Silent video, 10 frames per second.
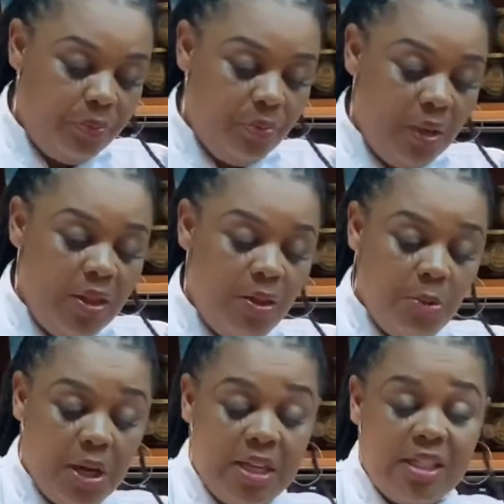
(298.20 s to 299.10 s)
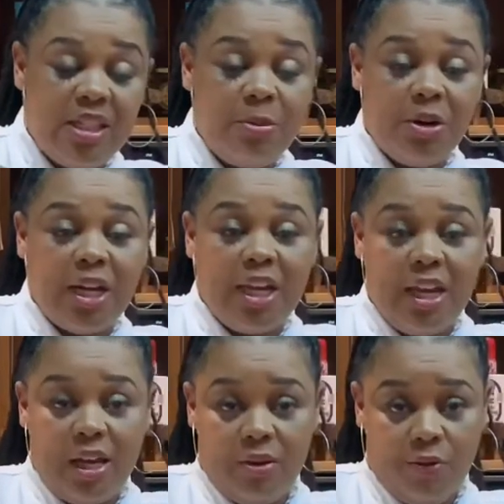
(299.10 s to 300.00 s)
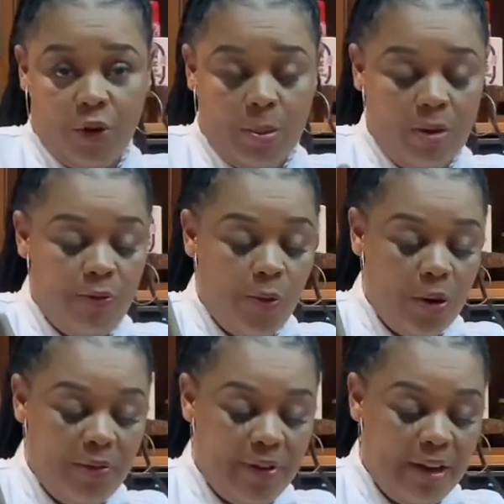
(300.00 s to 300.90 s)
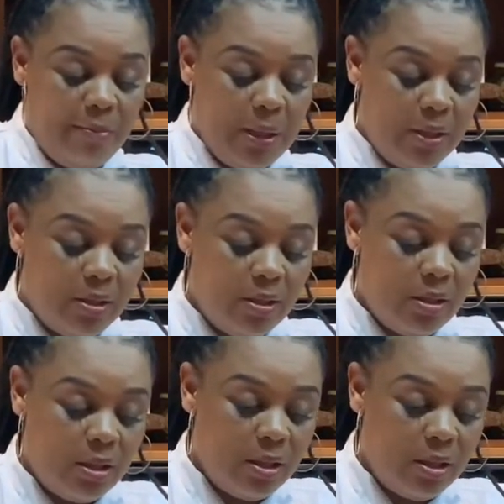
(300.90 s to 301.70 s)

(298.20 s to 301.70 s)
And then we're going to simmer again for about 45 minutes.